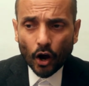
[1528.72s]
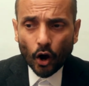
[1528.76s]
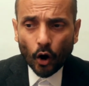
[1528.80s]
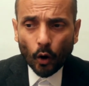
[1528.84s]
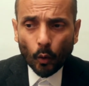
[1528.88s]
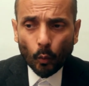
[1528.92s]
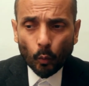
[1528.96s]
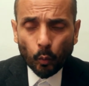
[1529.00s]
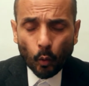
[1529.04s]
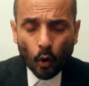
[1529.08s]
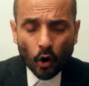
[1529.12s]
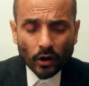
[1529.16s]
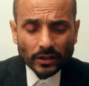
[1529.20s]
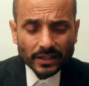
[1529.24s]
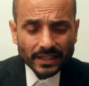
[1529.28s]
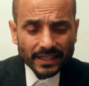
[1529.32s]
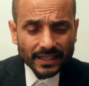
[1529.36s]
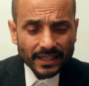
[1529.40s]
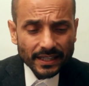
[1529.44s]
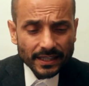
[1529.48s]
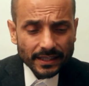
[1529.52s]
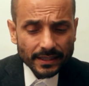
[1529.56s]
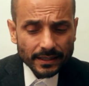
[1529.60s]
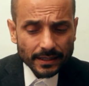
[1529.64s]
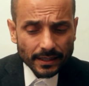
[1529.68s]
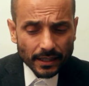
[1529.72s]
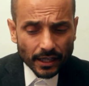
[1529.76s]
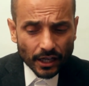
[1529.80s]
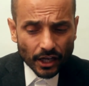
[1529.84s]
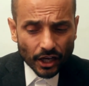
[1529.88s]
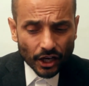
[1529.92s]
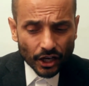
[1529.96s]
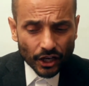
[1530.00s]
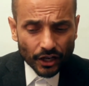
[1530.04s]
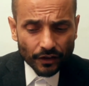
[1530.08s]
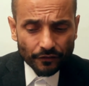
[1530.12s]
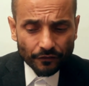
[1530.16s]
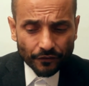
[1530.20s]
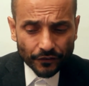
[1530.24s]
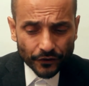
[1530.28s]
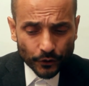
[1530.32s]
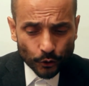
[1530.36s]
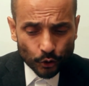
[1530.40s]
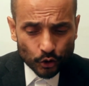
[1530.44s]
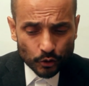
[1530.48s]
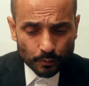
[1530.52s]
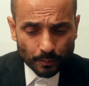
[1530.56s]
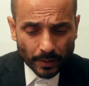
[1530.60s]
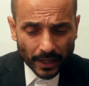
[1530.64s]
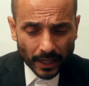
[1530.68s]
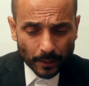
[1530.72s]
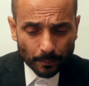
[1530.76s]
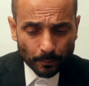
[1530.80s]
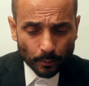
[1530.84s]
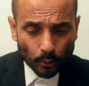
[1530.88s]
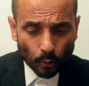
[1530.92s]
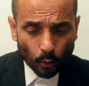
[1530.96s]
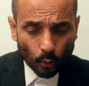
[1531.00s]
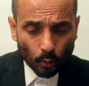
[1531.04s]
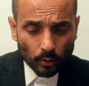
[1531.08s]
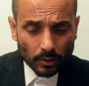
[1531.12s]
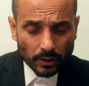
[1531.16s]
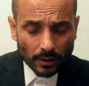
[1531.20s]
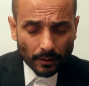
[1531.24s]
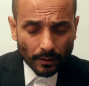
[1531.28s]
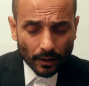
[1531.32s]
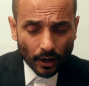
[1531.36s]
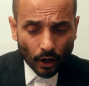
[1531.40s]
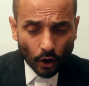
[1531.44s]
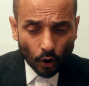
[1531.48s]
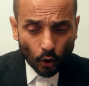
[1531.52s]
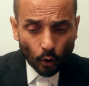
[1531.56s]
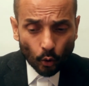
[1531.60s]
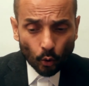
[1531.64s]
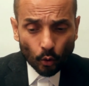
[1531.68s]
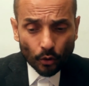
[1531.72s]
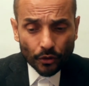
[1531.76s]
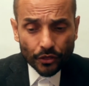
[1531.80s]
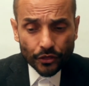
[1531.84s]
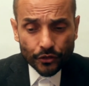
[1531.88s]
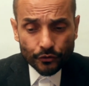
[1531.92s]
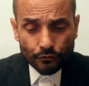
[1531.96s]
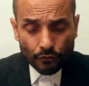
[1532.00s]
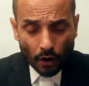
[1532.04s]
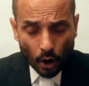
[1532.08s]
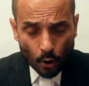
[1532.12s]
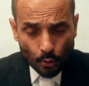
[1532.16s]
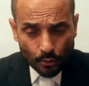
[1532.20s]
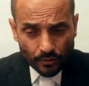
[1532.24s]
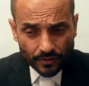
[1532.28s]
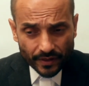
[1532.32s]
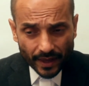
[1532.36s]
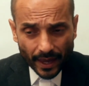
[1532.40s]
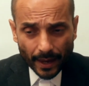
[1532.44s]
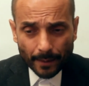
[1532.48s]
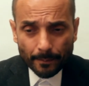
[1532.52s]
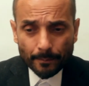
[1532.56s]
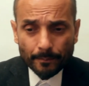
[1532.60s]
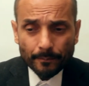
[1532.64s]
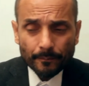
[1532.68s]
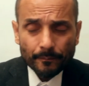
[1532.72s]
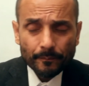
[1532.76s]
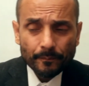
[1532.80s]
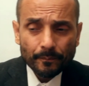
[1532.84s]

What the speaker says: What can confuse people or throw them